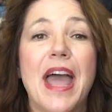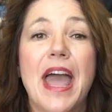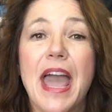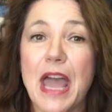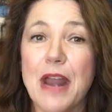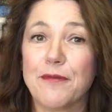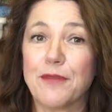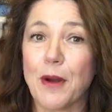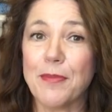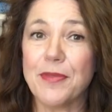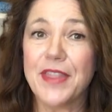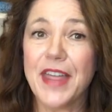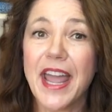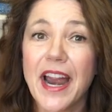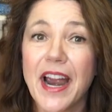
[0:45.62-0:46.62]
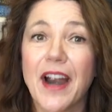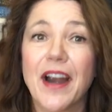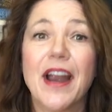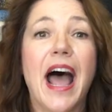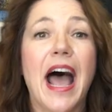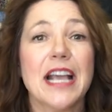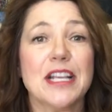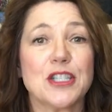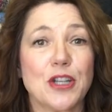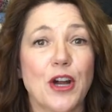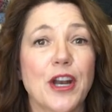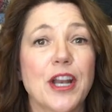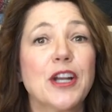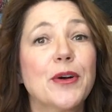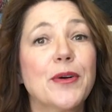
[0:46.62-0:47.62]
And from there, I
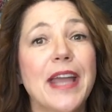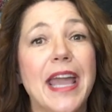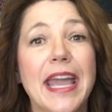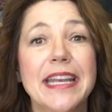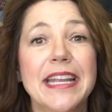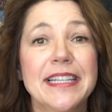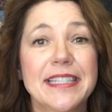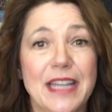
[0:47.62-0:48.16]
started creating